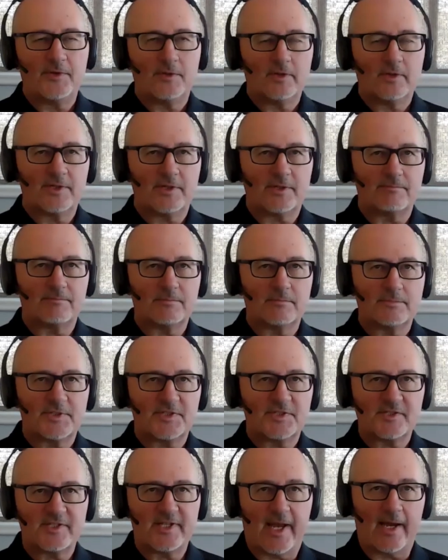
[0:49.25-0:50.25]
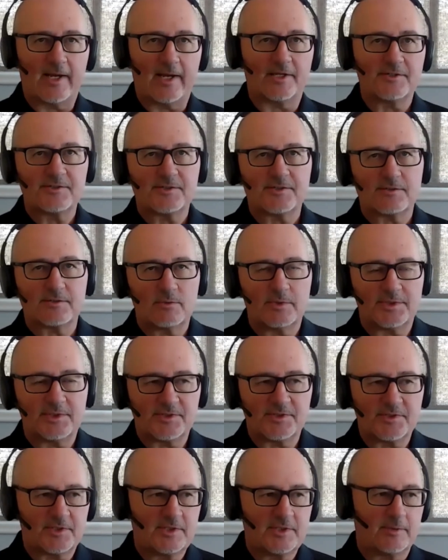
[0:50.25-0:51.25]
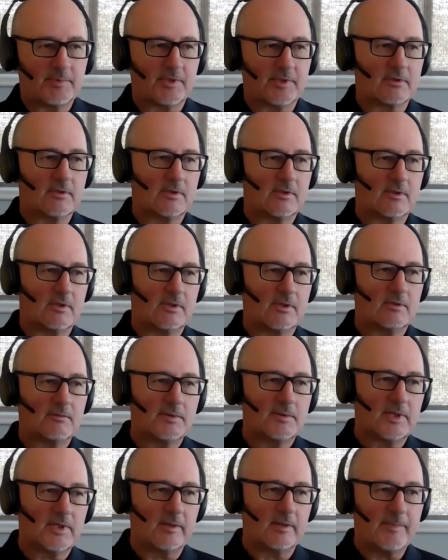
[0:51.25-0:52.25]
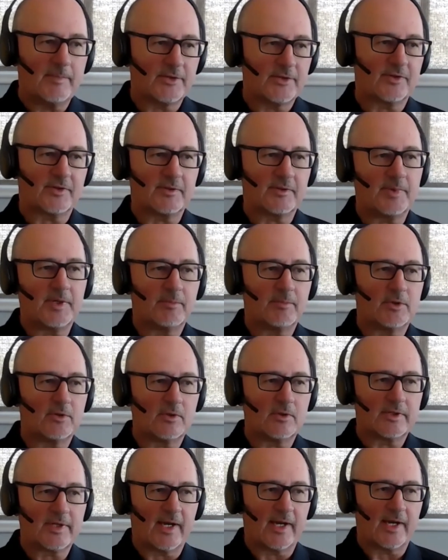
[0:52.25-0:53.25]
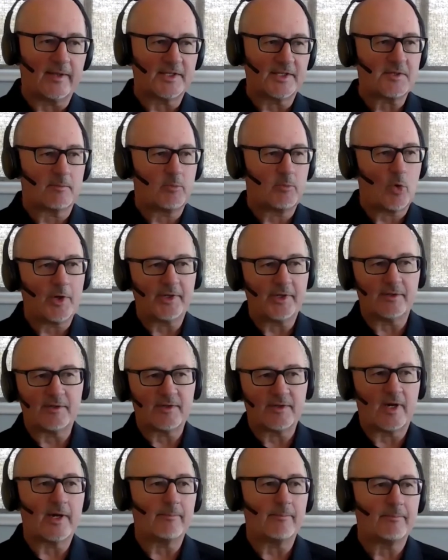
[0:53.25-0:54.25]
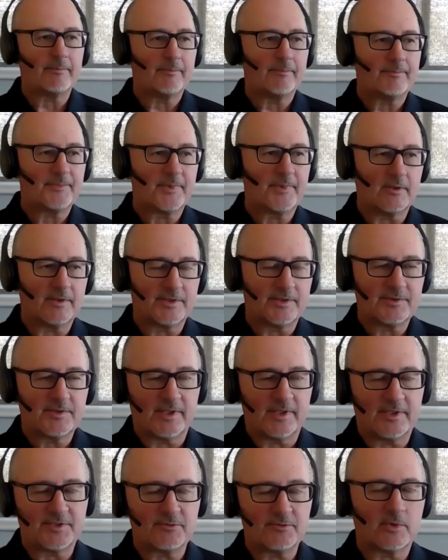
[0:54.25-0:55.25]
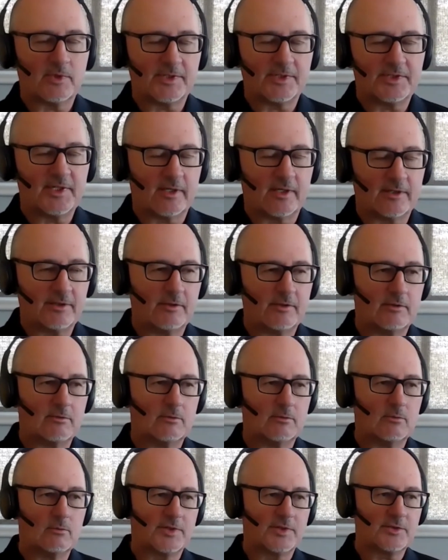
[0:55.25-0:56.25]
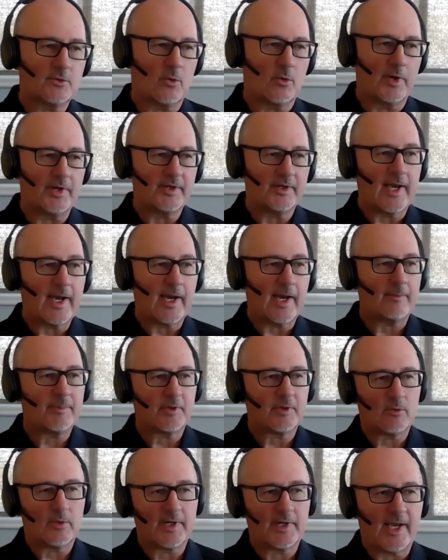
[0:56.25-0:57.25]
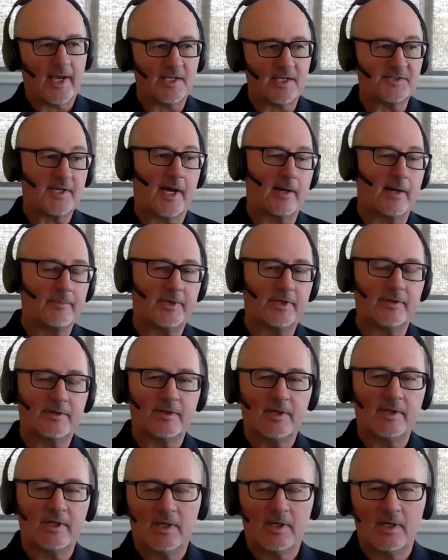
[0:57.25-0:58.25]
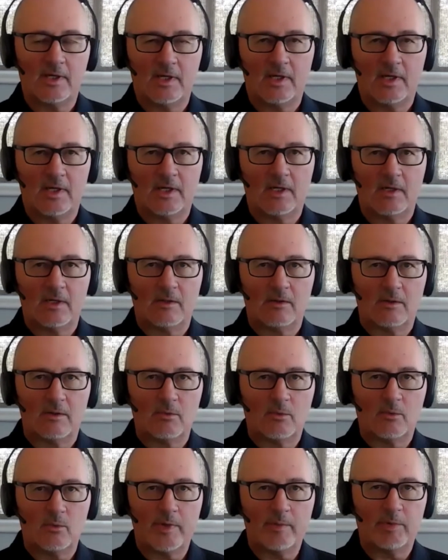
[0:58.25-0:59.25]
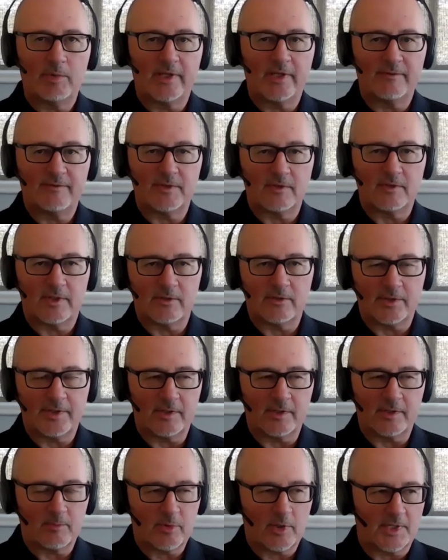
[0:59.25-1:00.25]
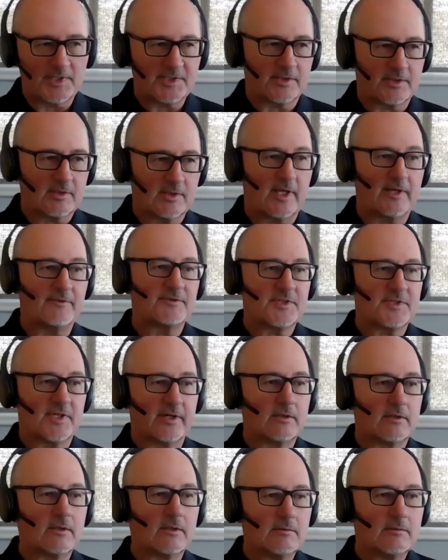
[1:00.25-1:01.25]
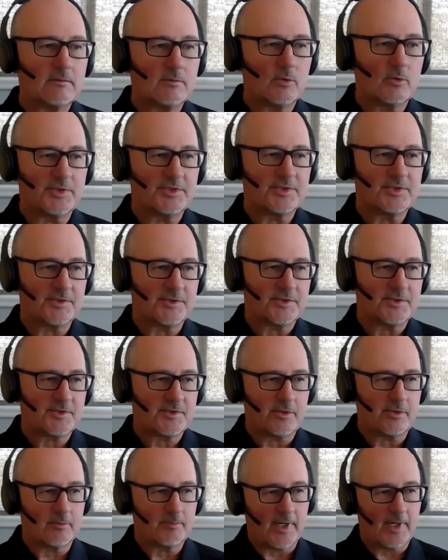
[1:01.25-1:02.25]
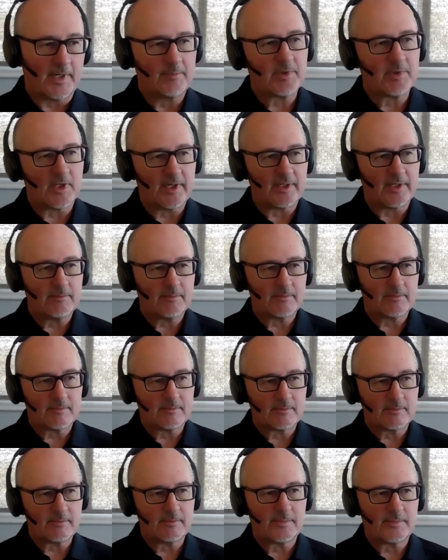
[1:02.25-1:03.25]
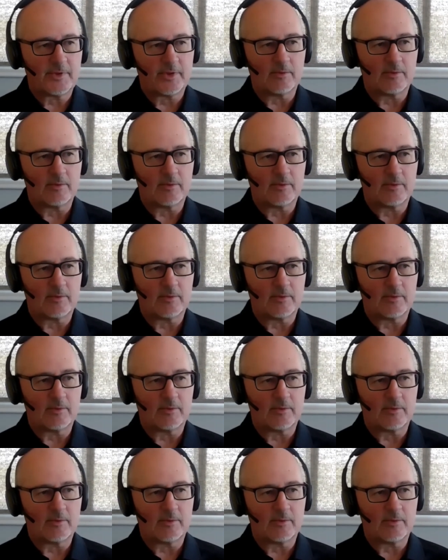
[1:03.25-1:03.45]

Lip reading: look at status, which is a typical metric that people look at, that's a point in time. It doesn't really tell you what's going to happen or what has happened. We believe in looking at the project life cycle, which is your pipeline, your